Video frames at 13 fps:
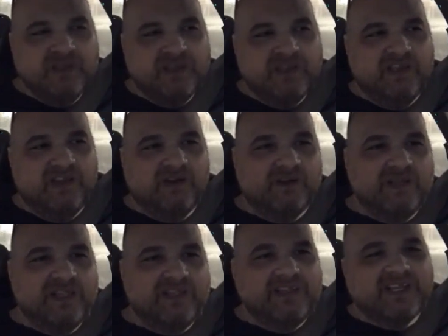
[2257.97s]
You know,
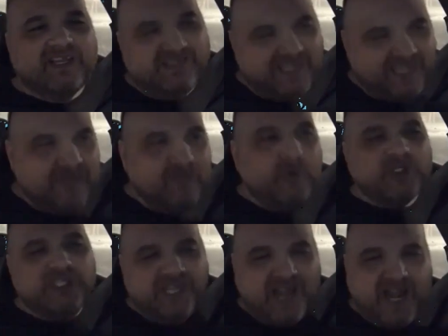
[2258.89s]
the, the of
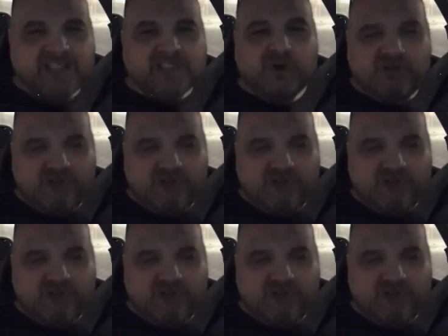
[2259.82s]
the cars going